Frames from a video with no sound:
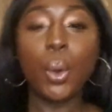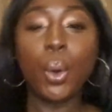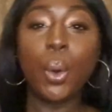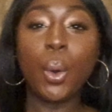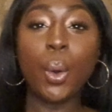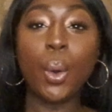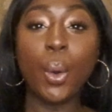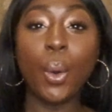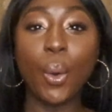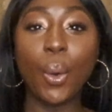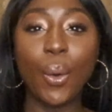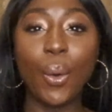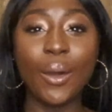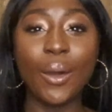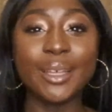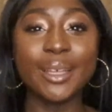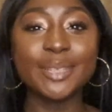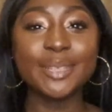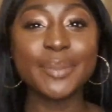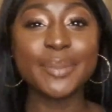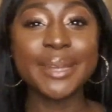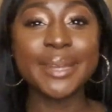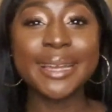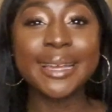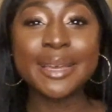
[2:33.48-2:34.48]

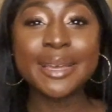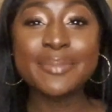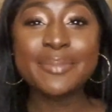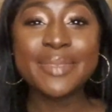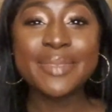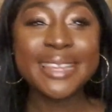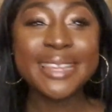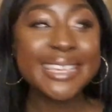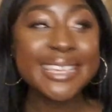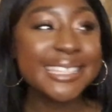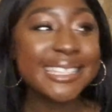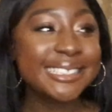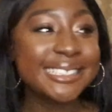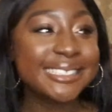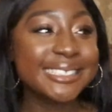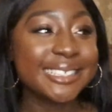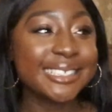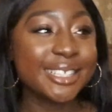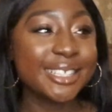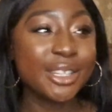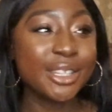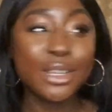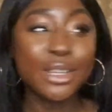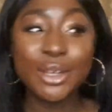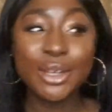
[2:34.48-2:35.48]
it's been a complete
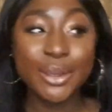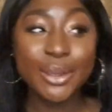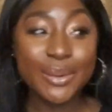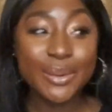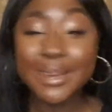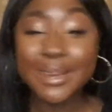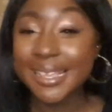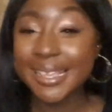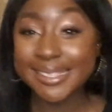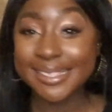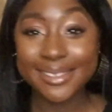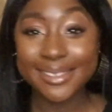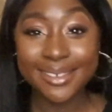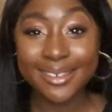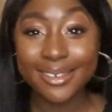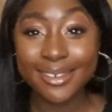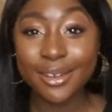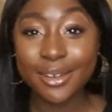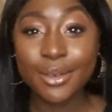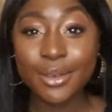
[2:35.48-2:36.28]
new lesson,